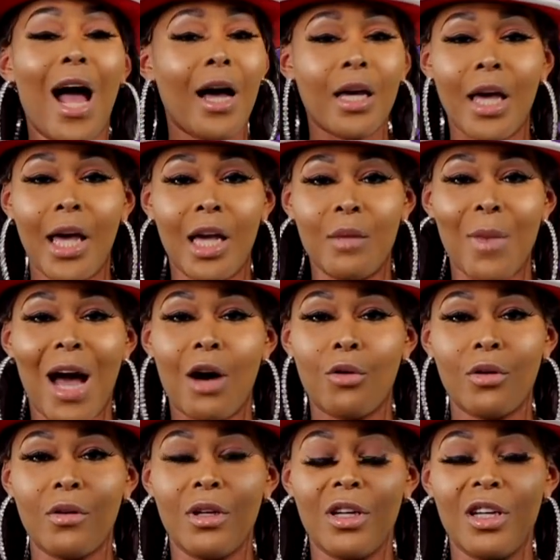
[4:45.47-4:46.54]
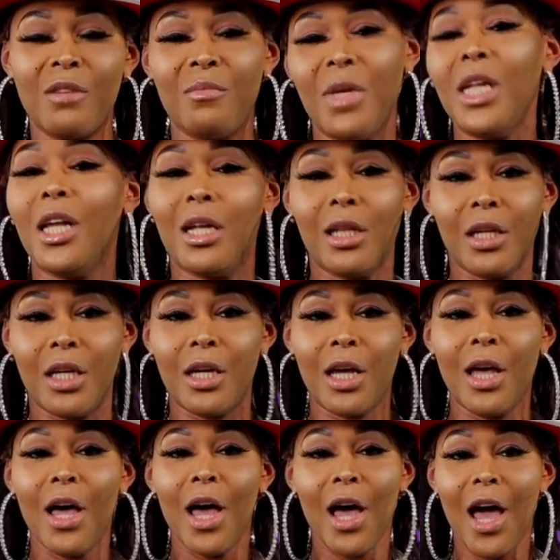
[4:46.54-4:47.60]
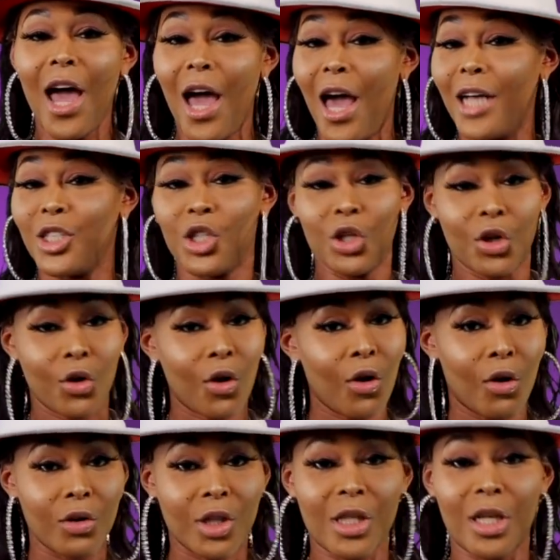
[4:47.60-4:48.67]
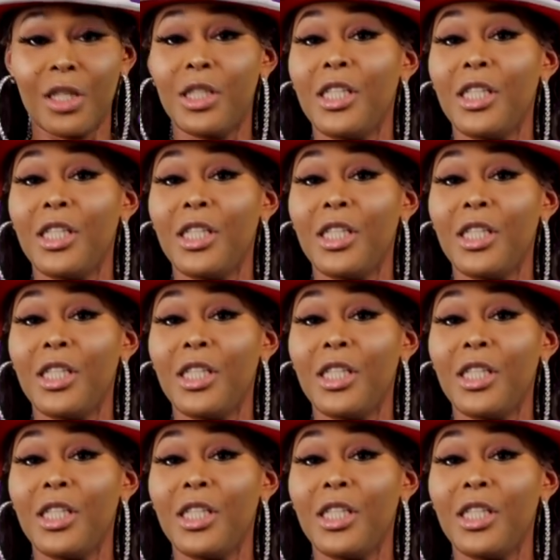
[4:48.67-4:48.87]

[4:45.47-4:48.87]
I came out immediately as the girls.